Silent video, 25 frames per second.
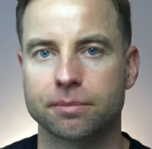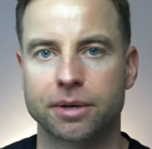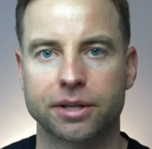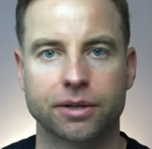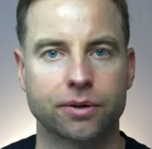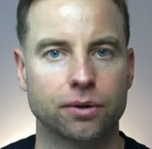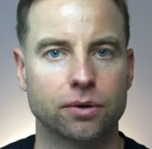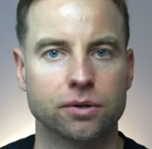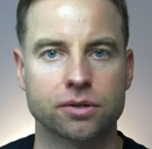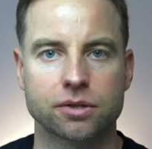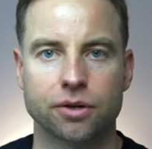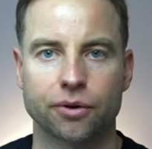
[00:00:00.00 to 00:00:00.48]

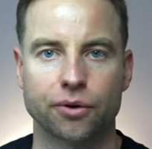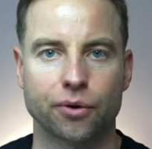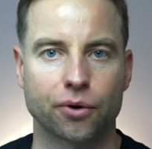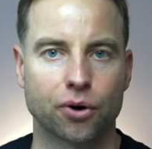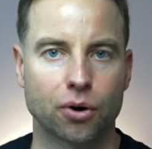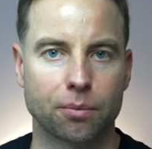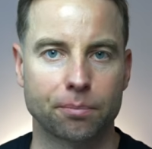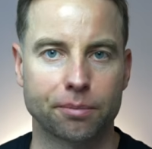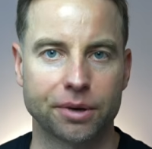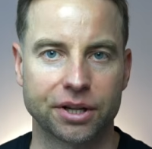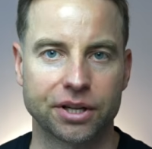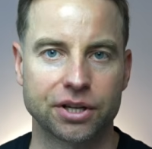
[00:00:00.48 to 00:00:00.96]
but also your
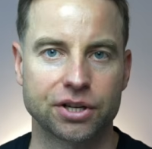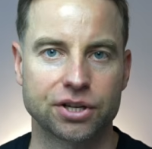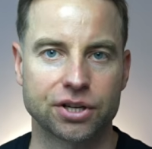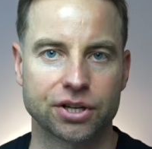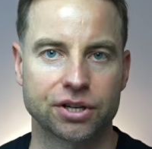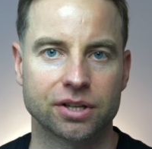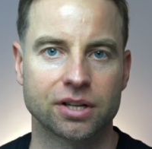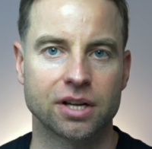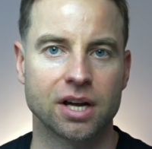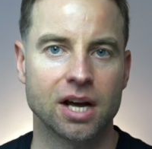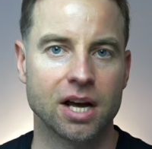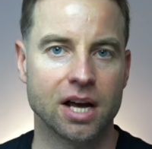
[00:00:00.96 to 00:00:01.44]

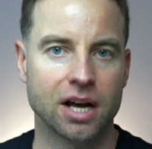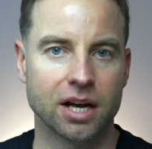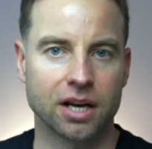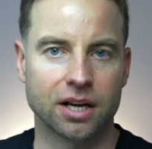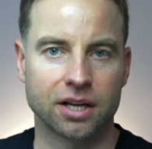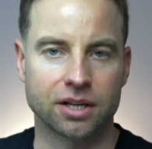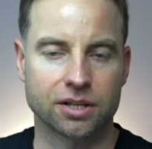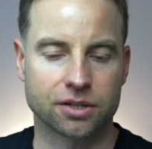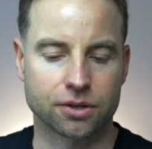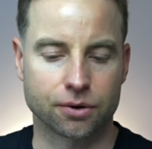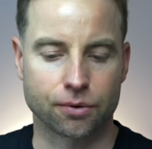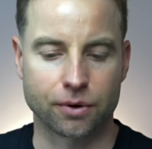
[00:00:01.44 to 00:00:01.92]
competition
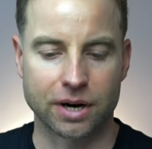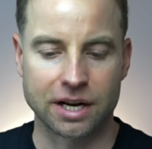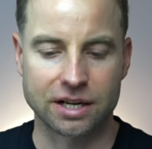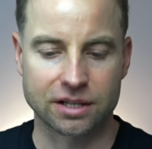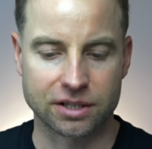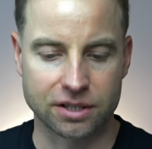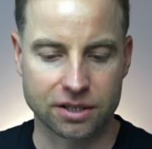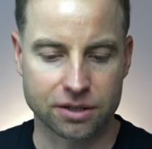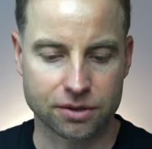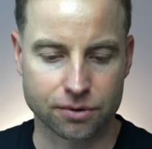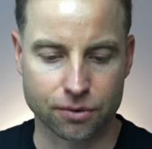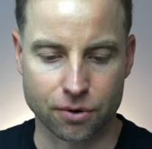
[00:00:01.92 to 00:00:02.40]
is crazy
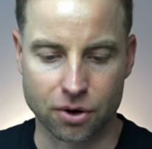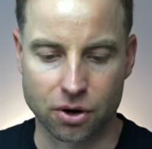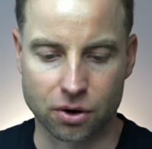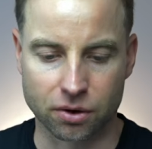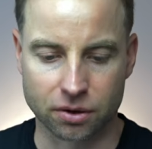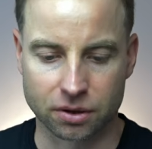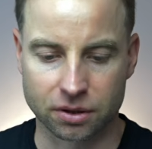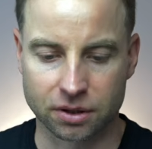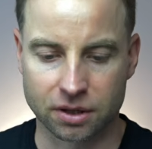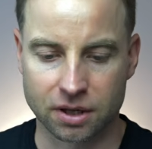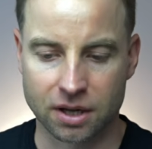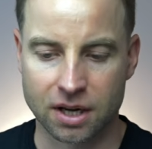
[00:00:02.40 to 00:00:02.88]

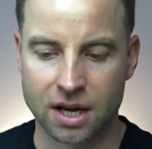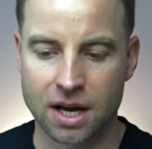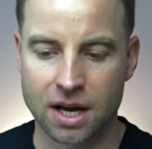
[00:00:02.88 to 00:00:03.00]
strong.